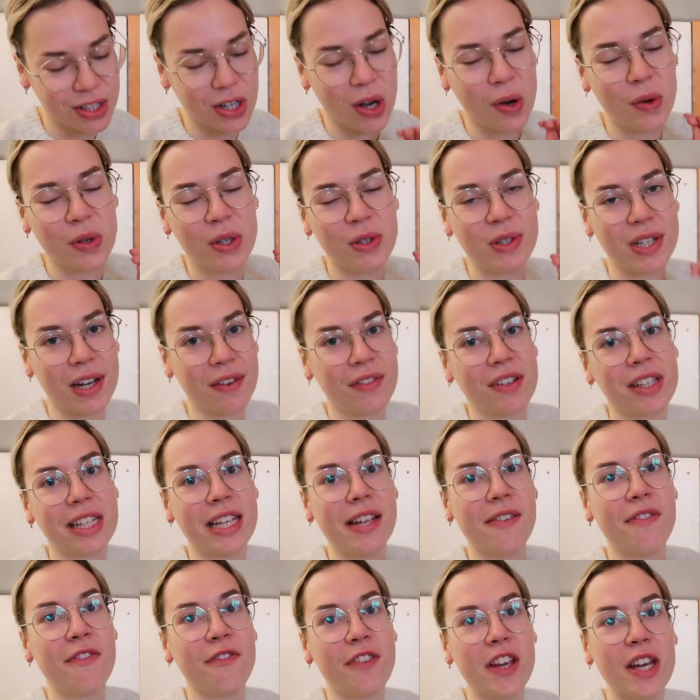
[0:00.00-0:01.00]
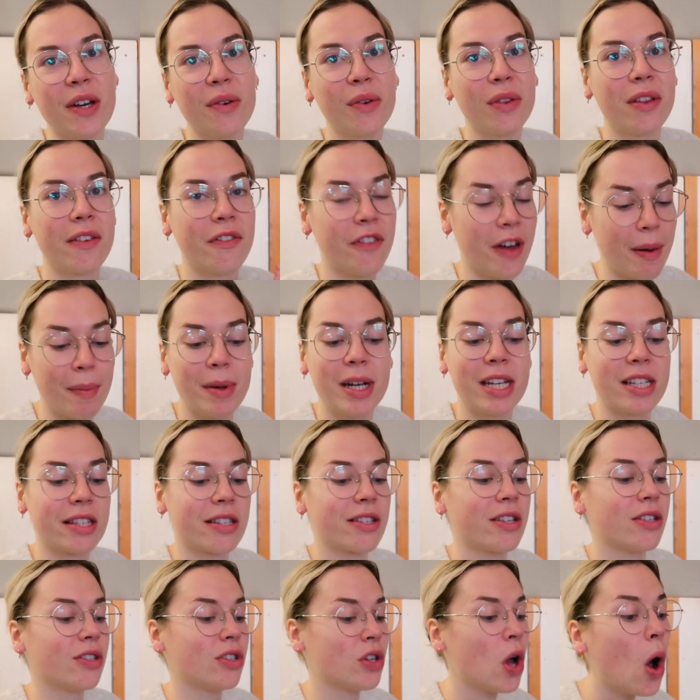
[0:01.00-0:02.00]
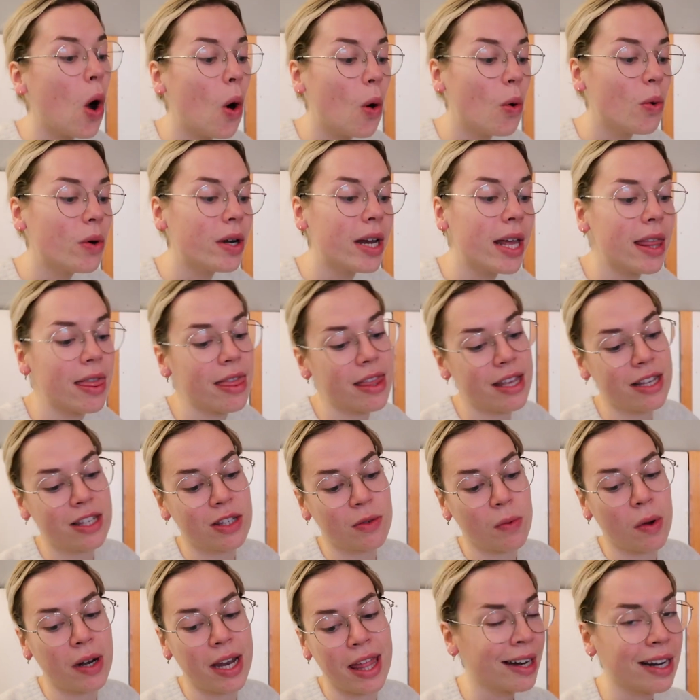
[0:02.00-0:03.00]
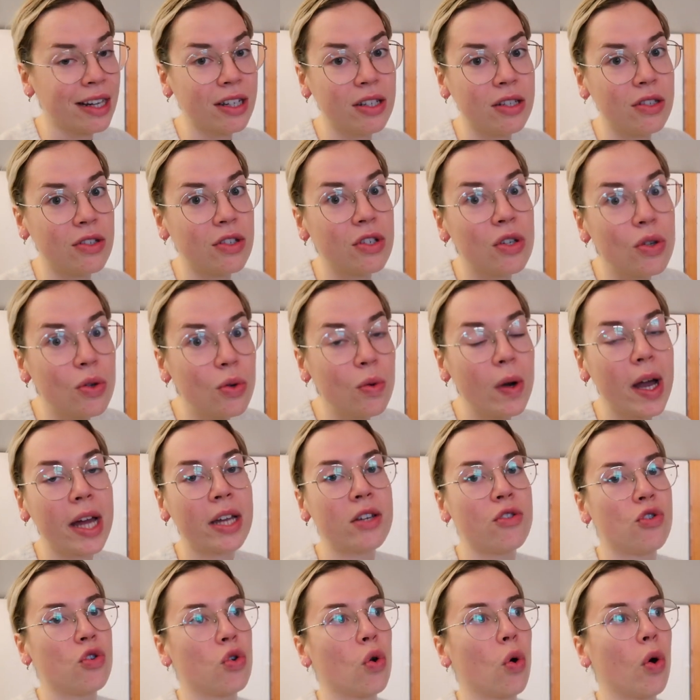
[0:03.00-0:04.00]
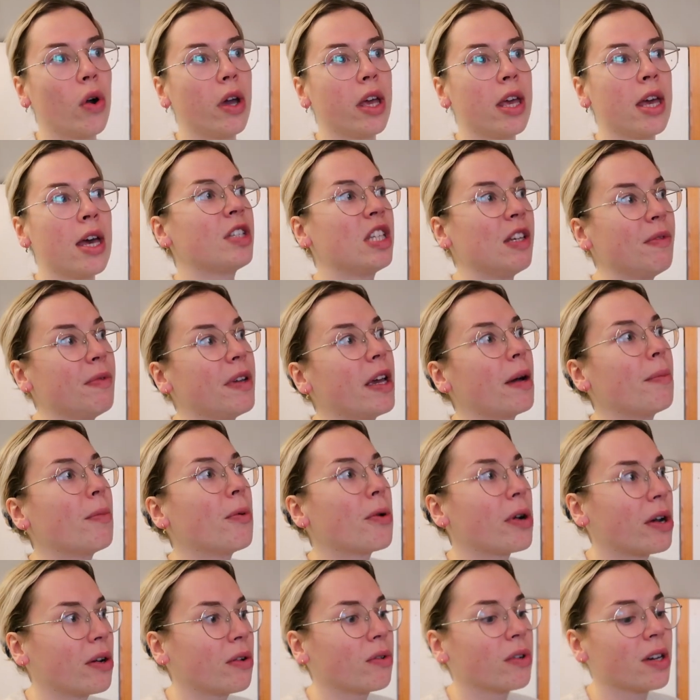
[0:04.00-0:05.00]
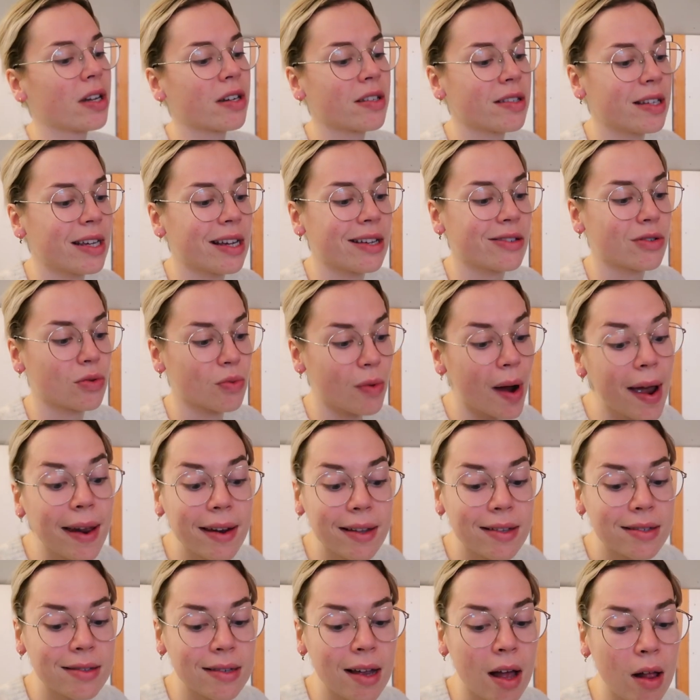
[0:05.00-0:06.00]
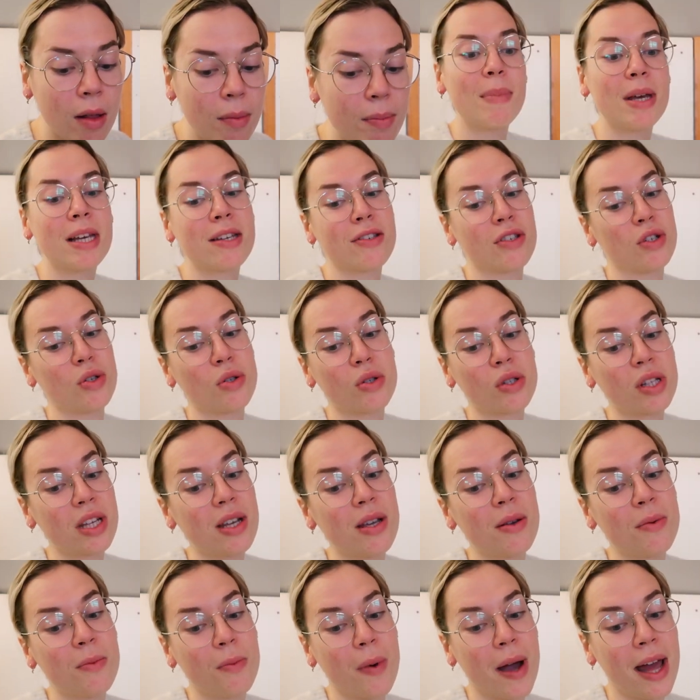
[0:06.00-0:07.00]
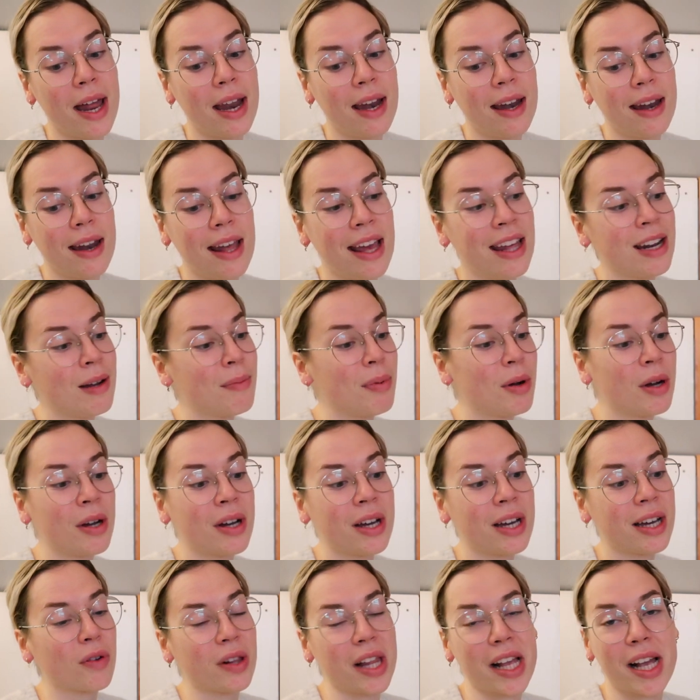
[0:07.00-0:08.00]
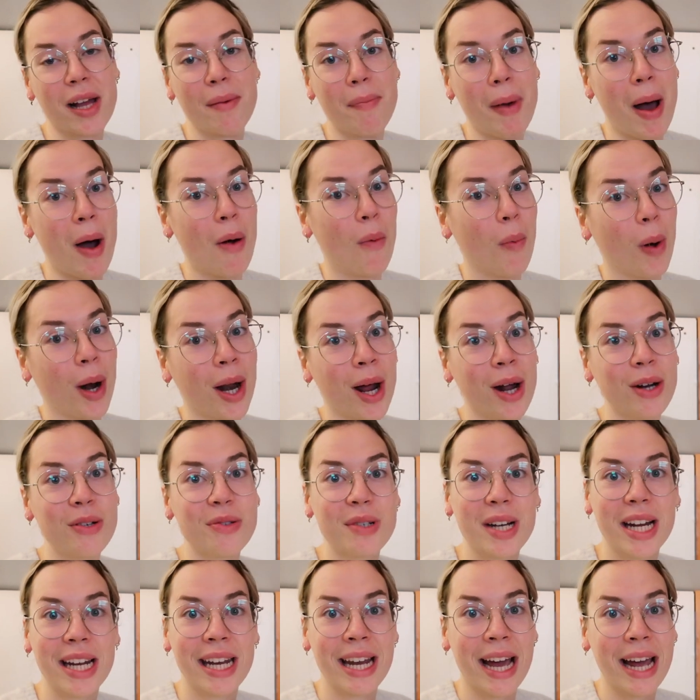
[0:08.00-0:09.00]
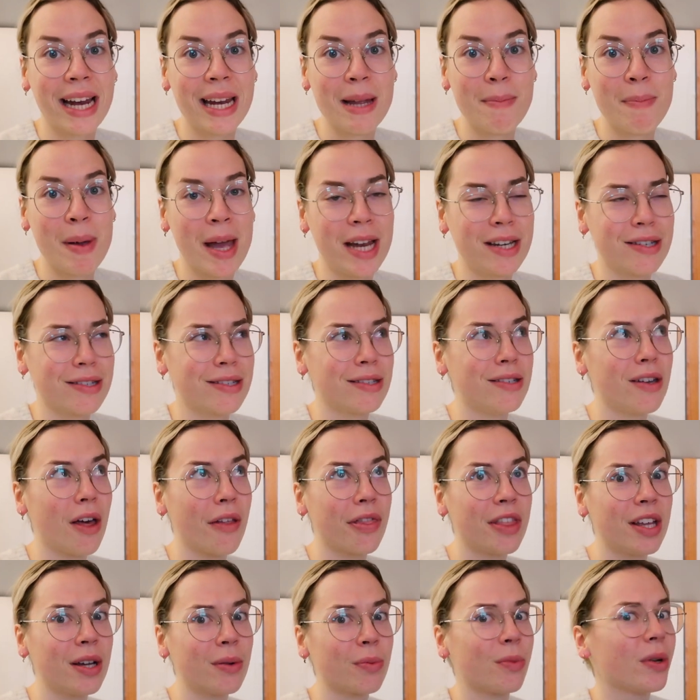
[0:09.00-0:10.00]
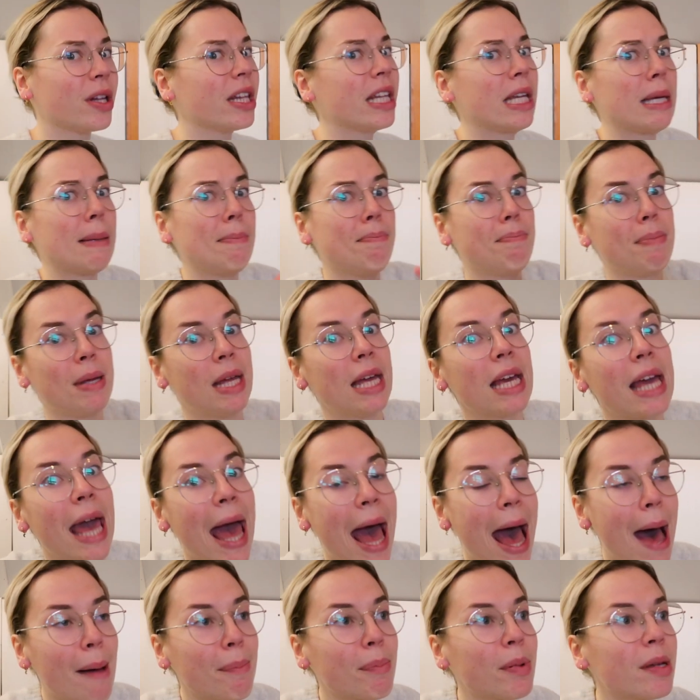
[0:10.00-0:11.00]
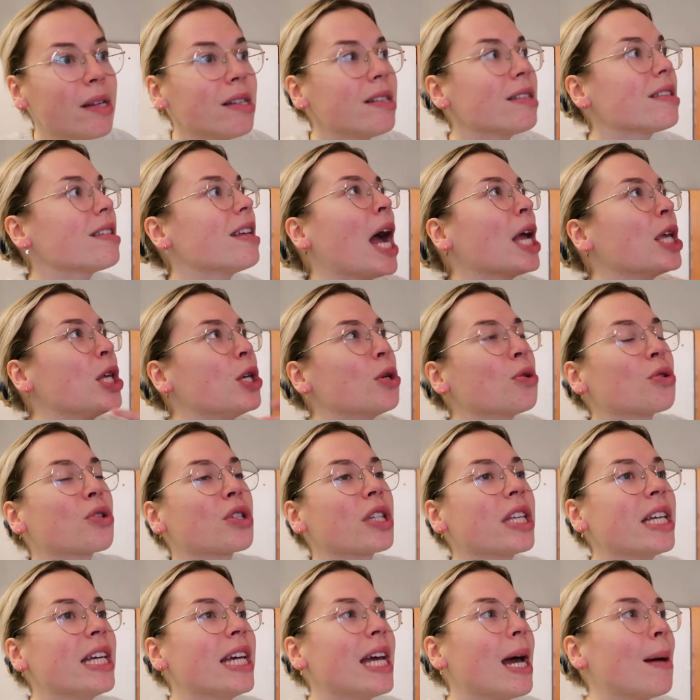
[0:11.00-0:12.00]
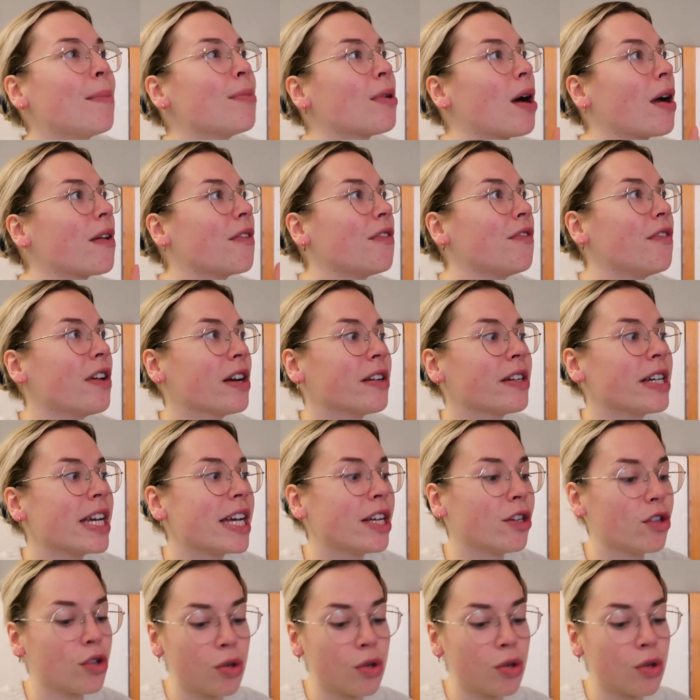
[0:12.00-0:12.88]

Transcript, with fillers: so you definitely feel the feminist tone in this one and I do enjoy Silvia Moreno Garcia's writing style because usually when in a book for like about 190 pages nothing really big happens, I usually am not very